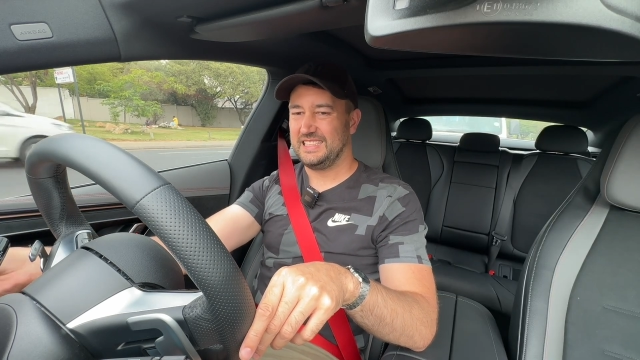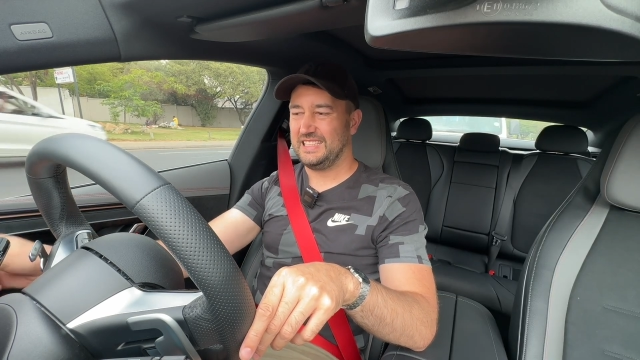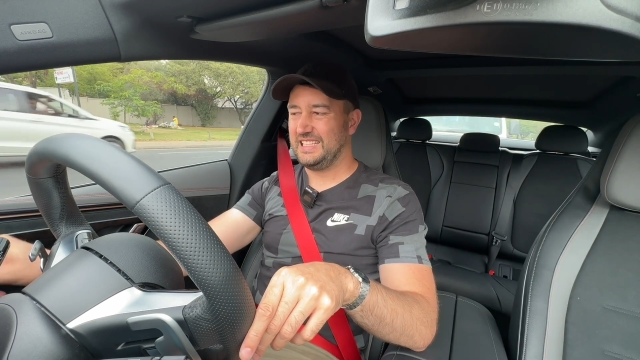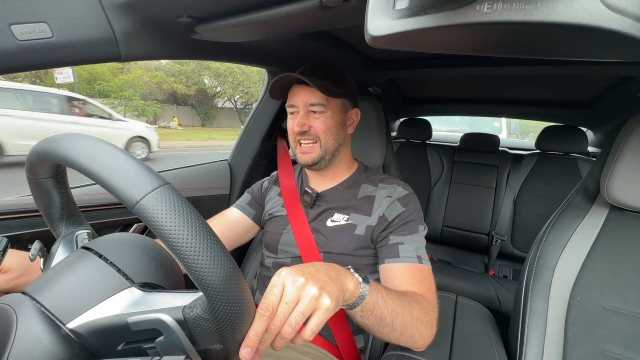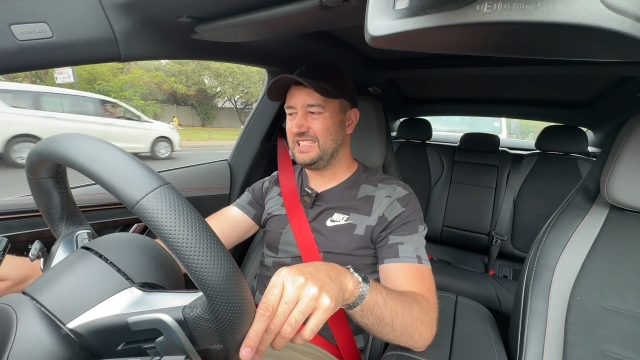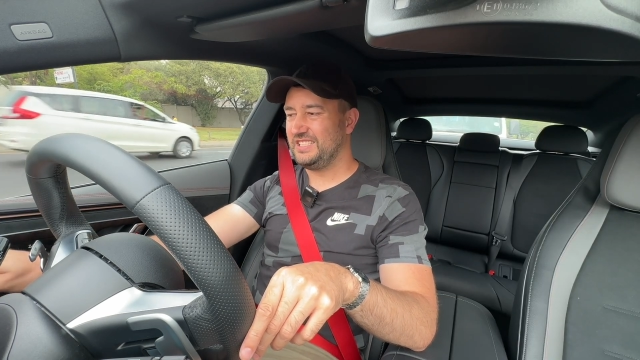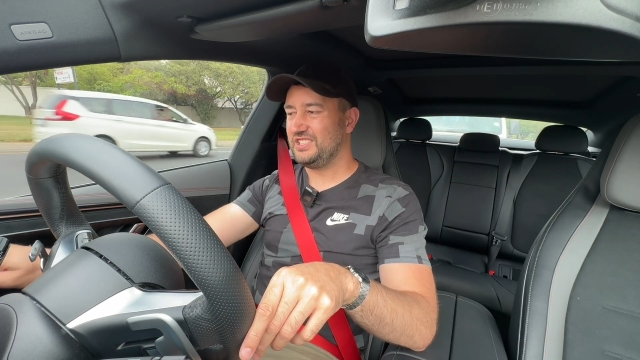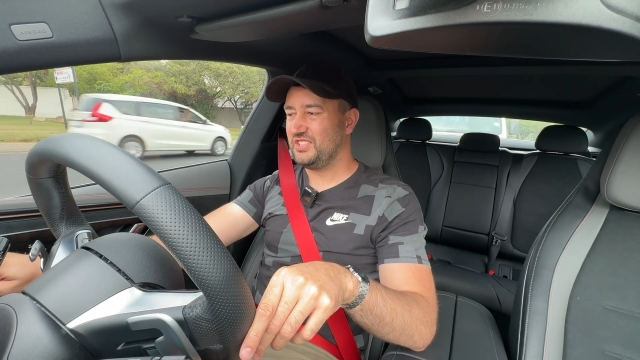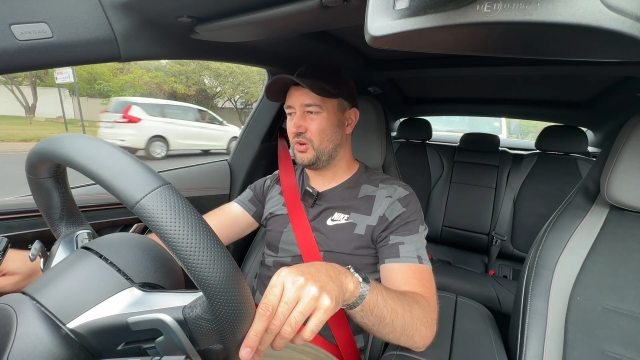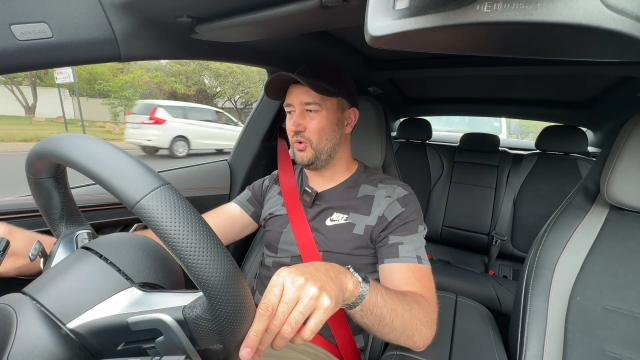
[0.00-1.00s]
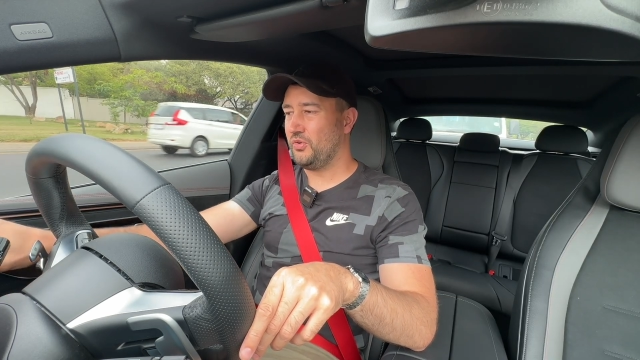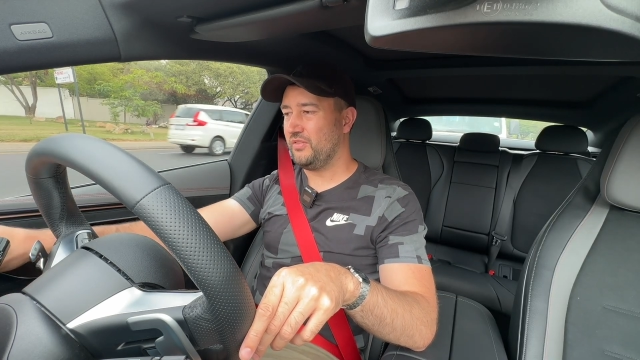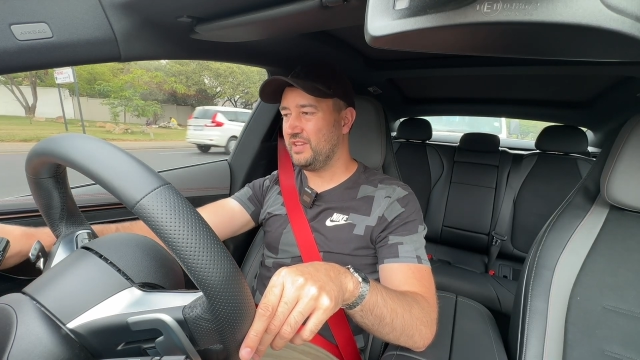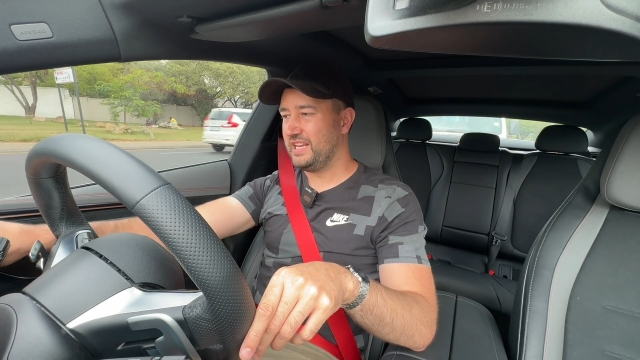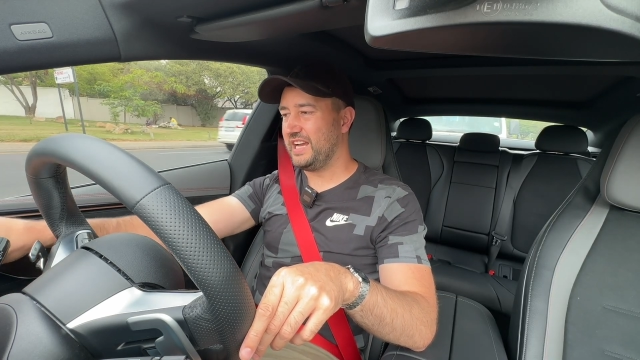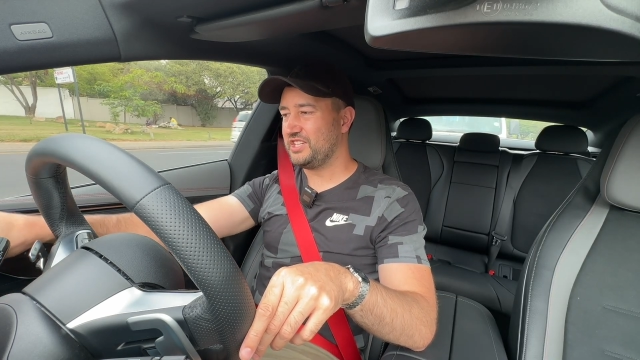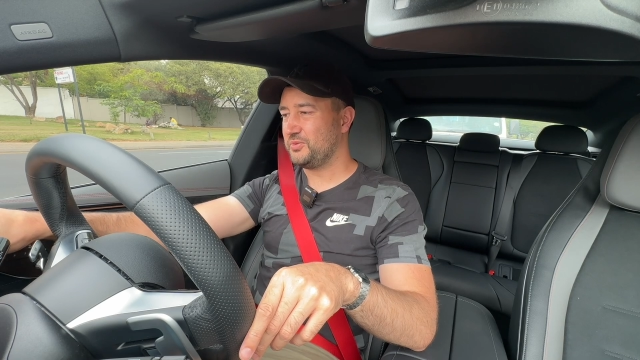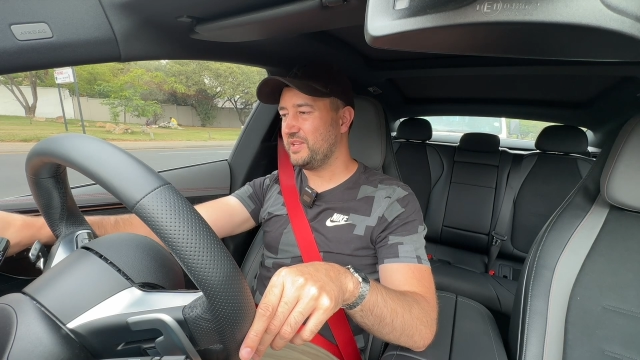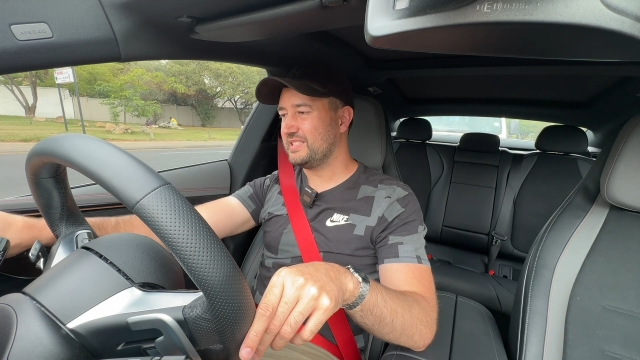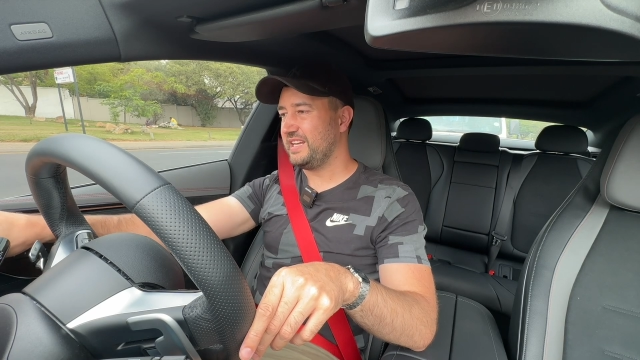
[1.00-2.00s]
that's just the corner of the dash
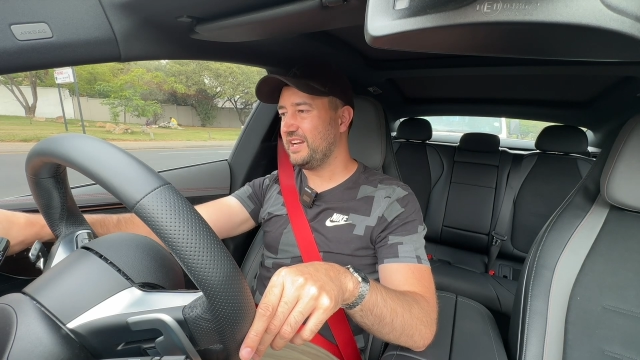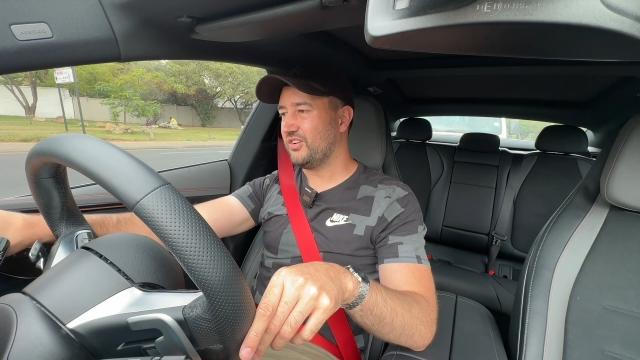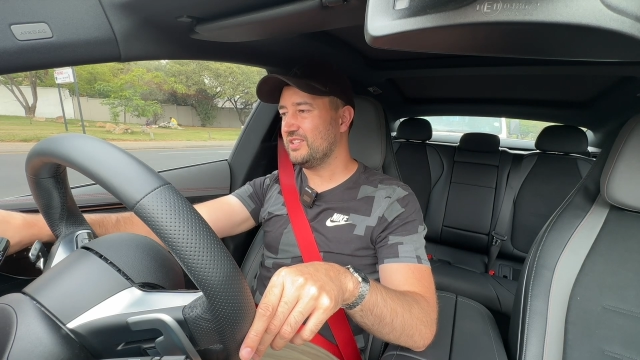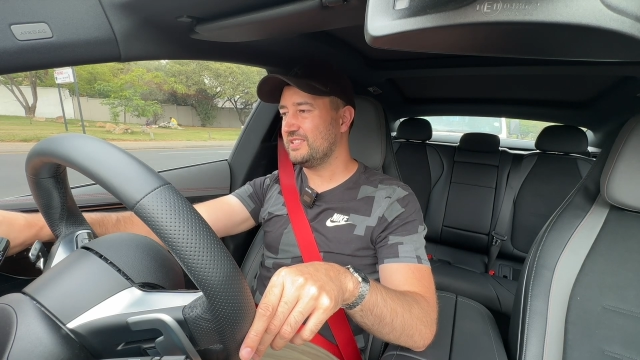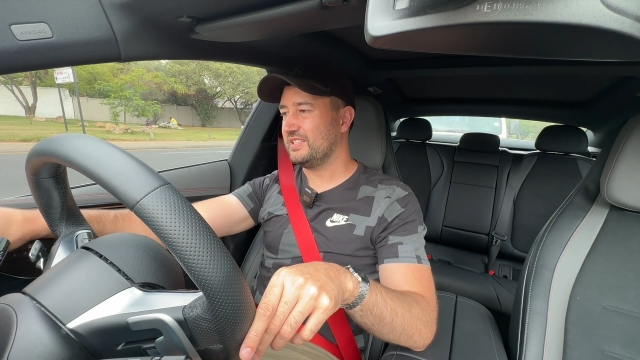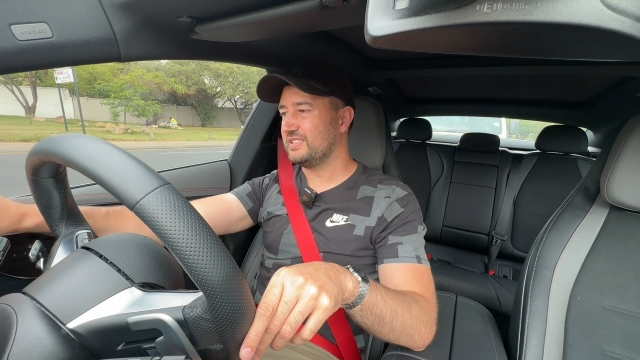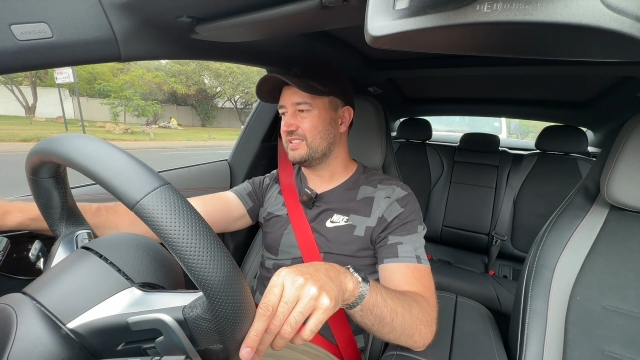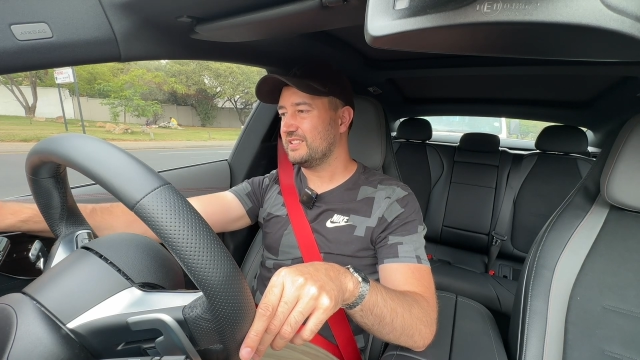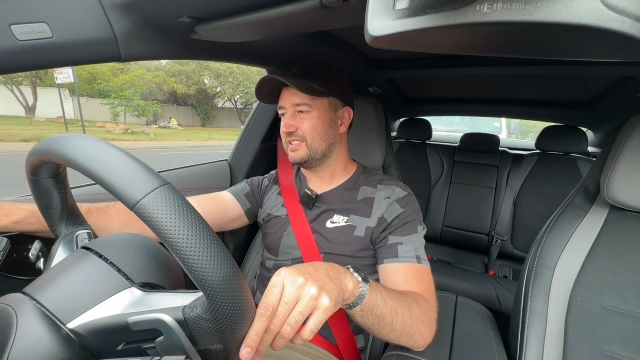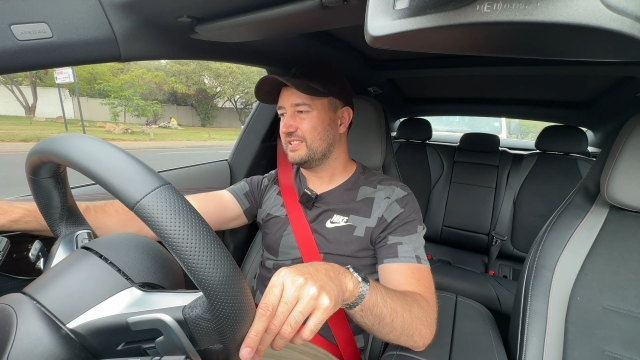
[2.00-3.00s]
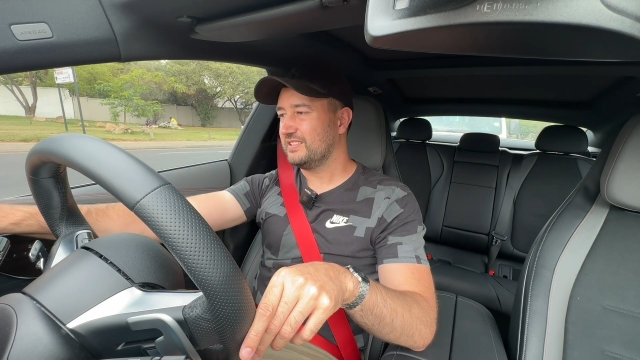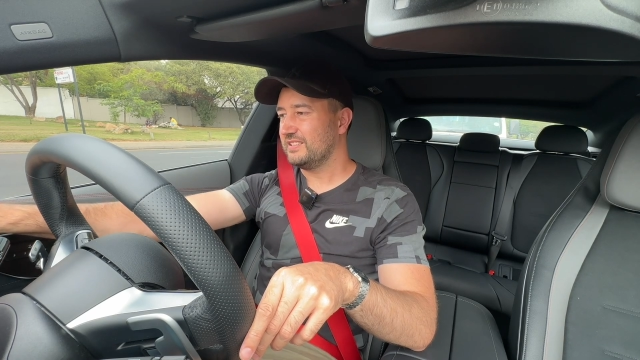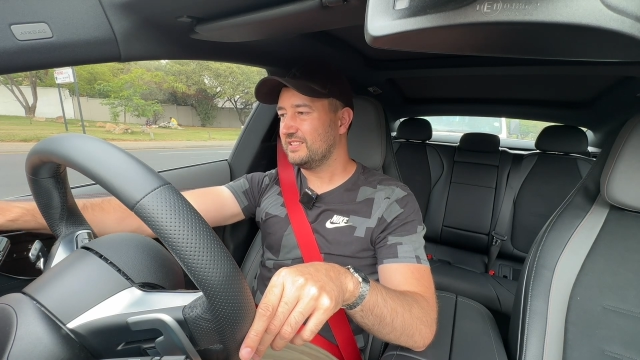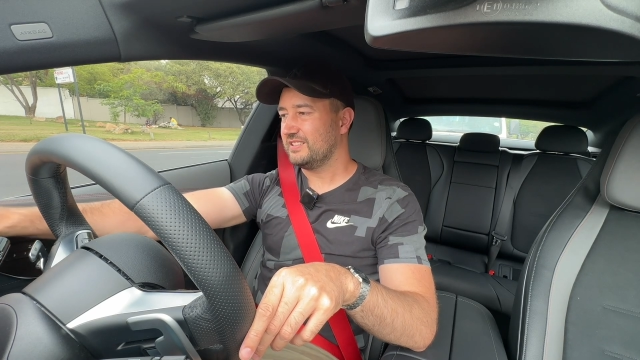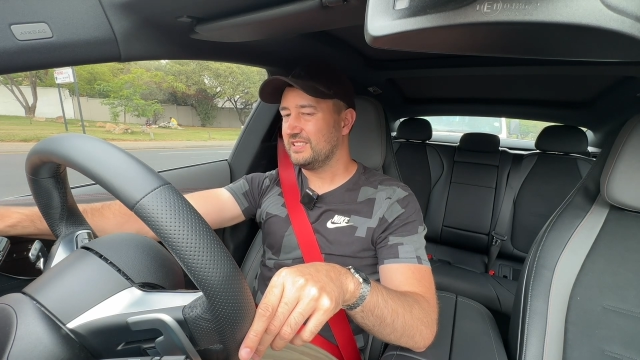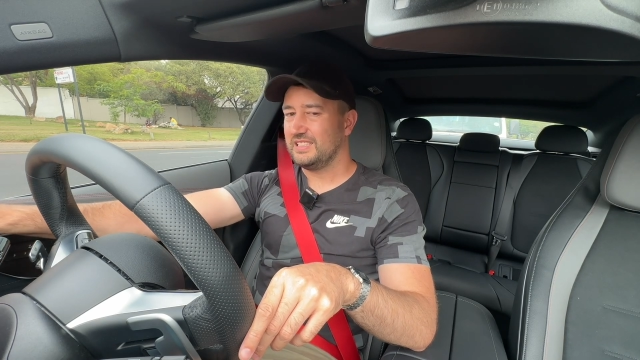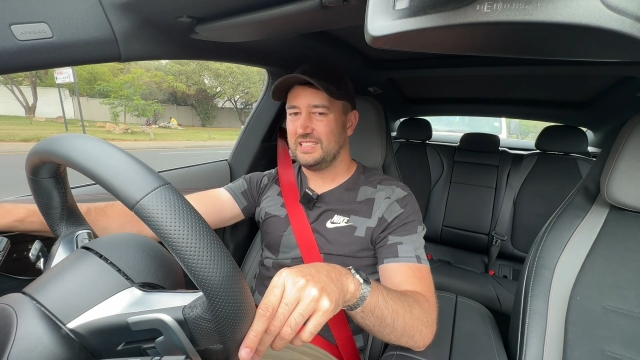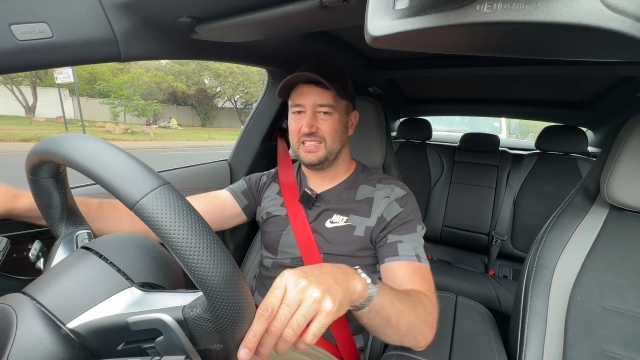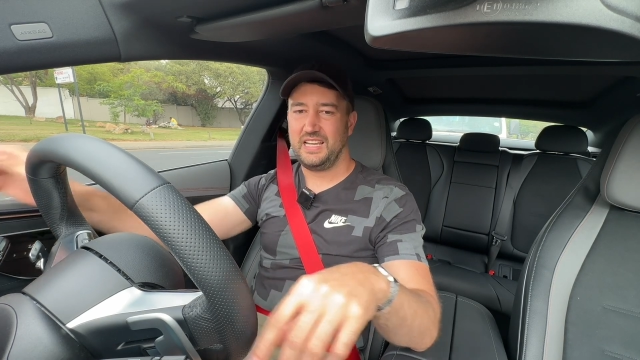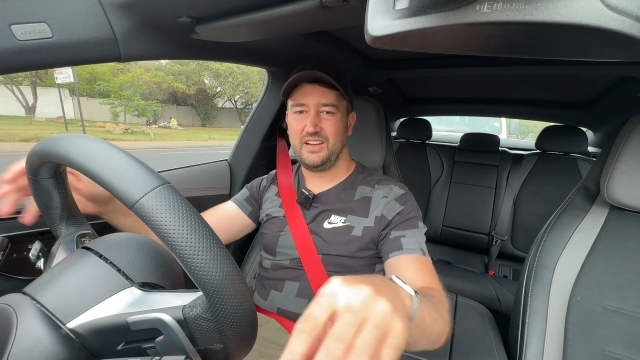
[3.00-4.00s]
where this aircon sits.
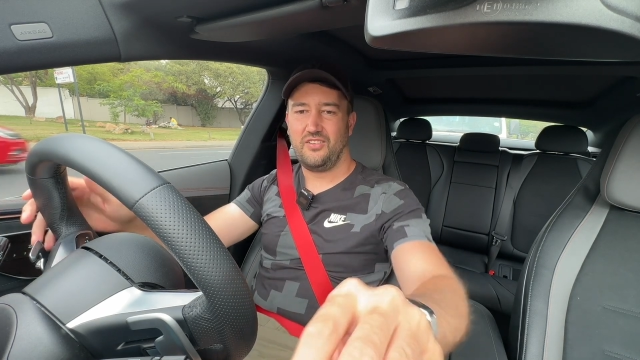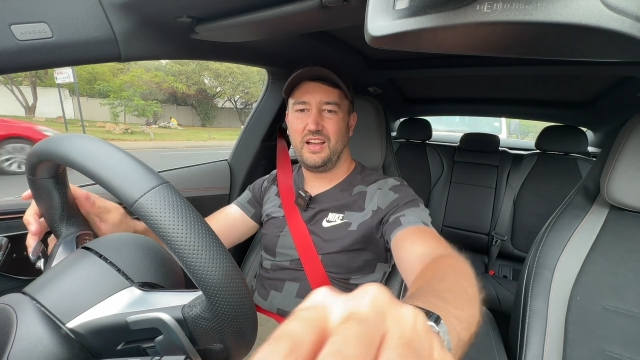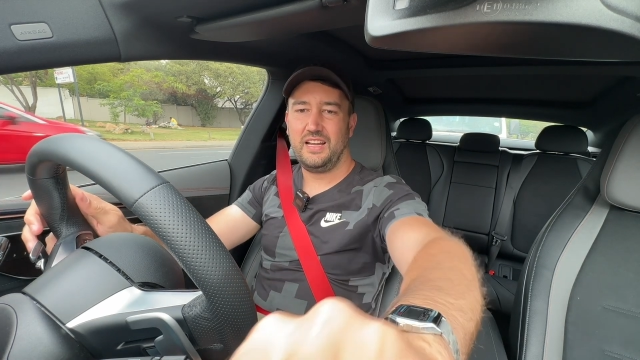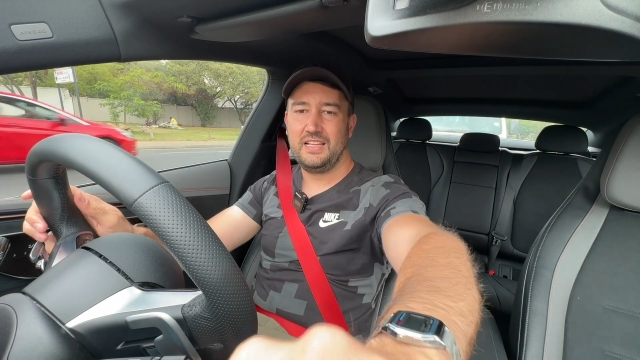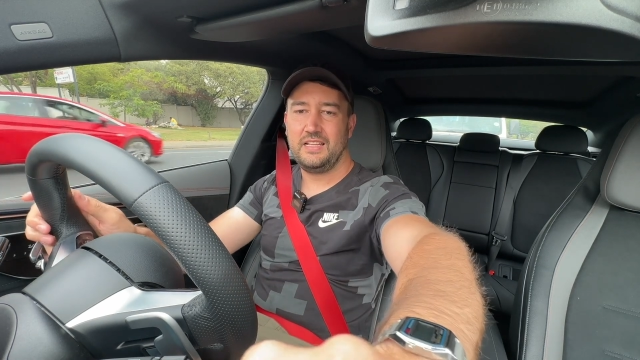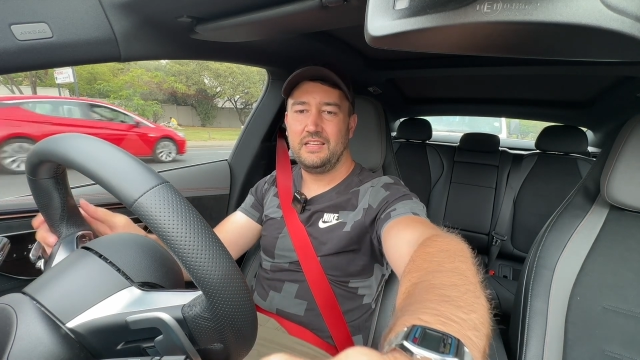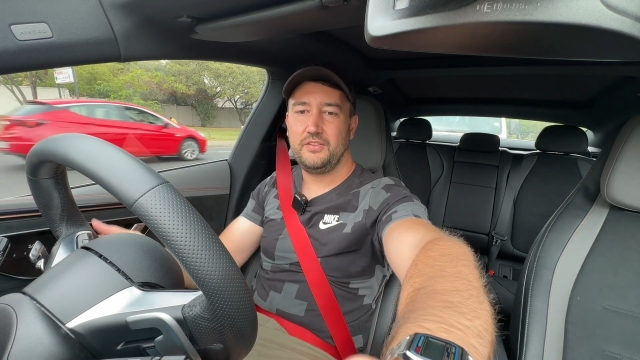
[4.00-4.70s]
And right underneath